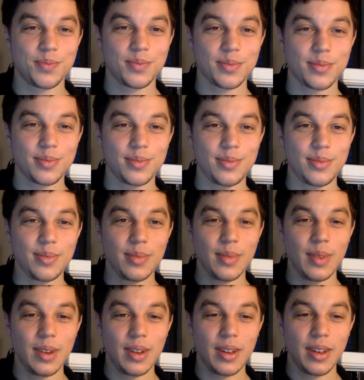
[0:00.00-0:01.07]

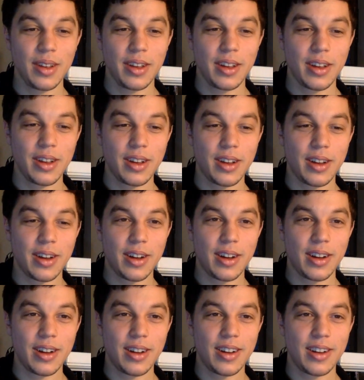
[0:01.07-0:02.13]

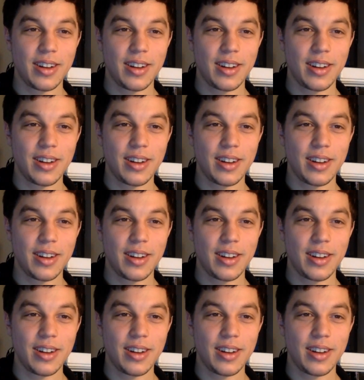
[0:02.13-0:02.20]
(silence)